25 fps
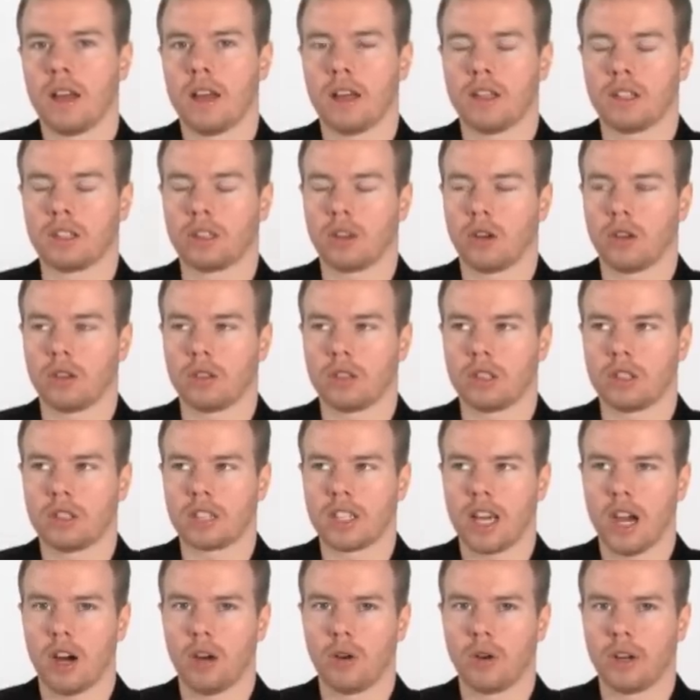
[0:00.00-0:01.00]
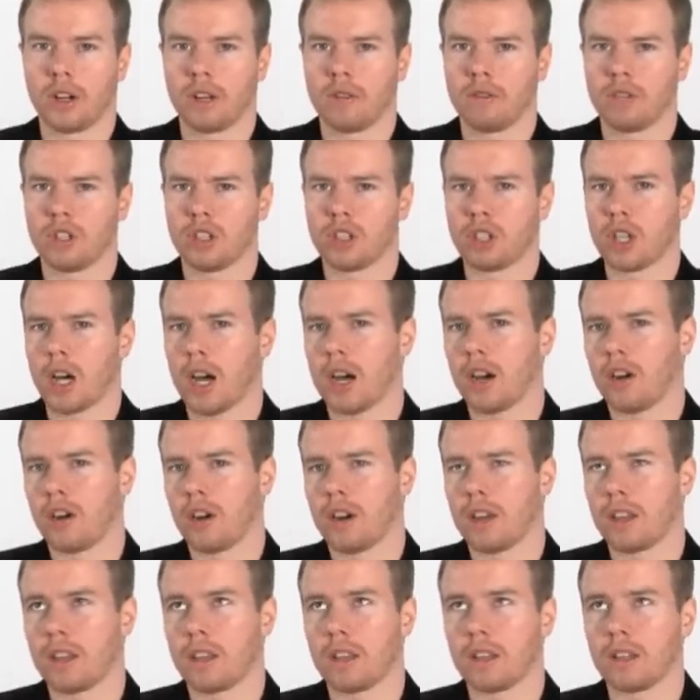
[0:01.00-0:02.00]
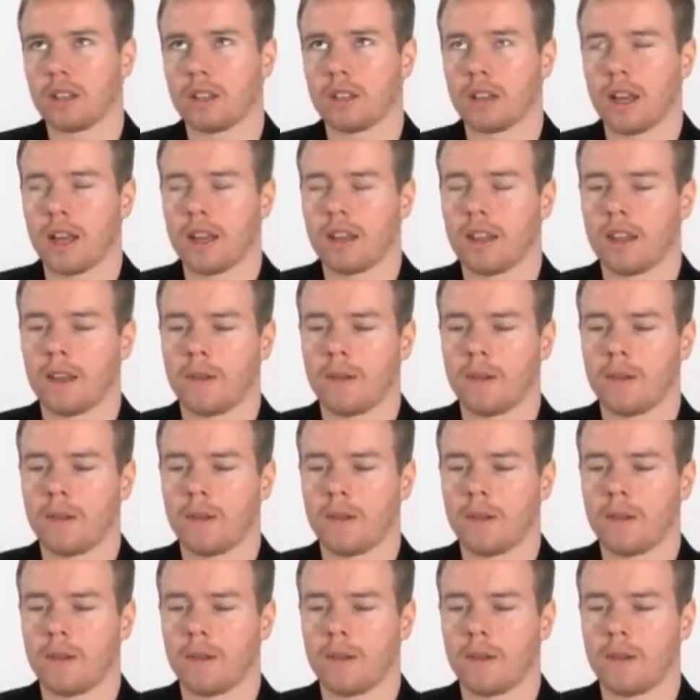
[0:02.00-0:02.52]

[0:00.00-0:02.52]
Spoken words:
It's called the Scouring of the Shire, I think.